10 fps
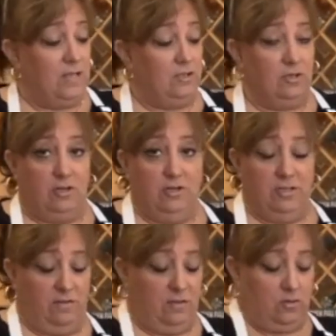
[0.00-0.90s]
denser
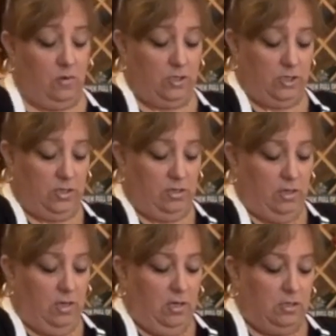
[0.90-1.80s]
because of the squash in it.
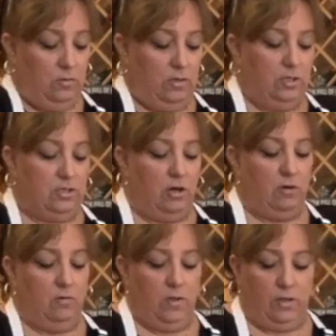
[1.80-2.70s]
So we're going to
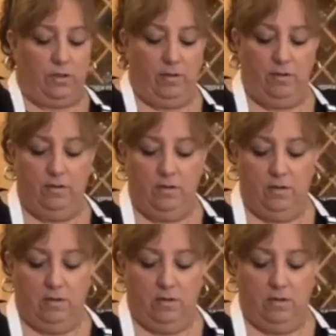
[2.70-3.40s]
start with